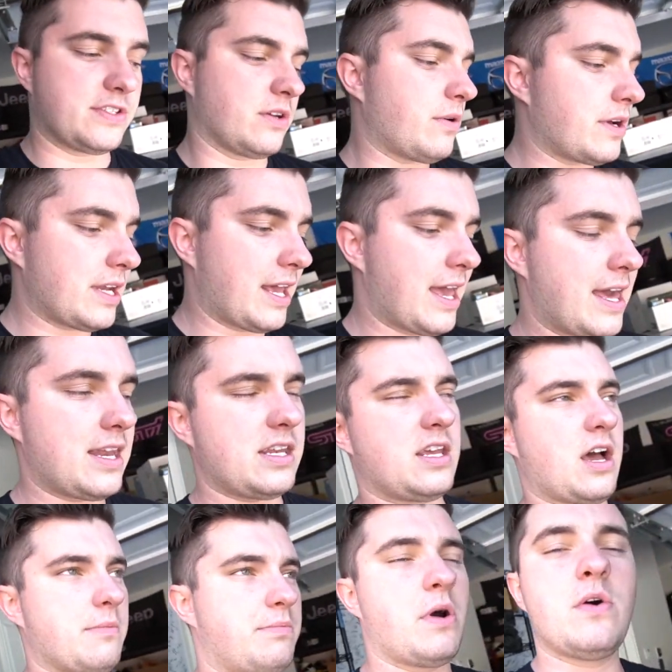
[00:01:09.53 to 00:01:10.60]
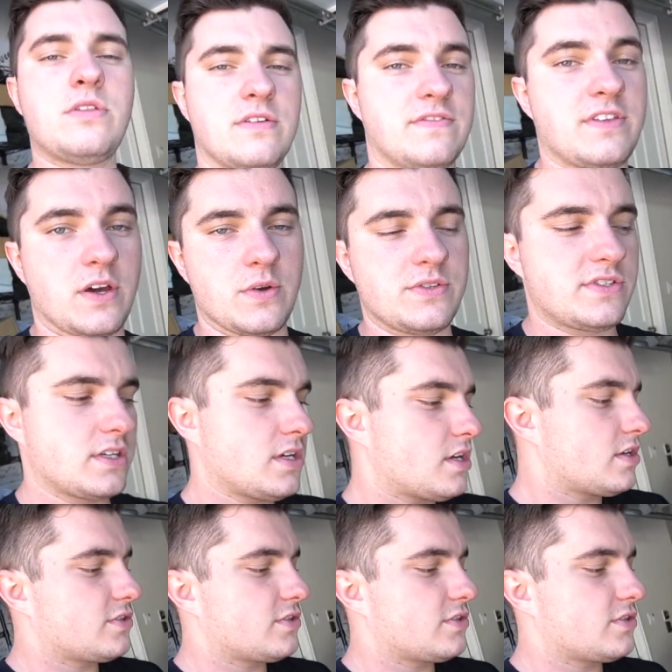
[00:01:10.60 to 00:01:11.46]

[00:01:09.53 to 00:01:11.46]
So I went ahead and got both of those.